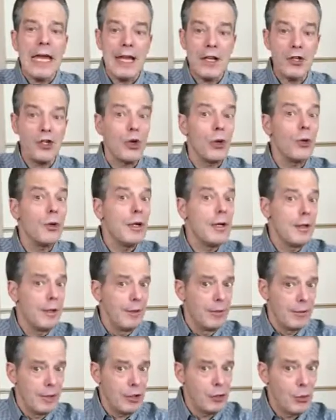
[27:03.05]
And so
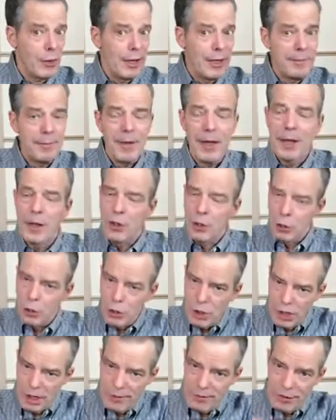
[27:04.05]
this way,
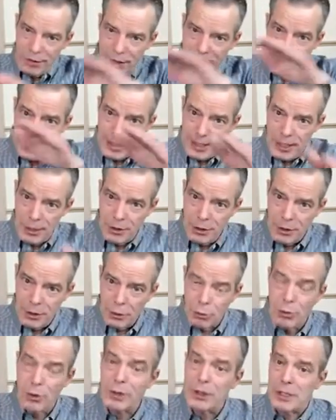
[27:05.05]
you cover that
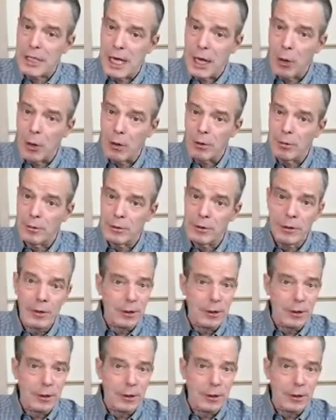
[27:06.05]
carrier with a towel